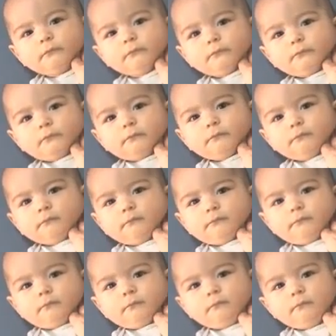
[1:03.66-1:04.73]

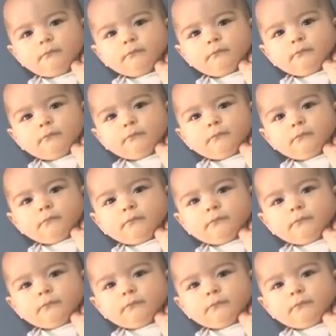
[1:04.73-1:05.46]
No one is speaking in this clip.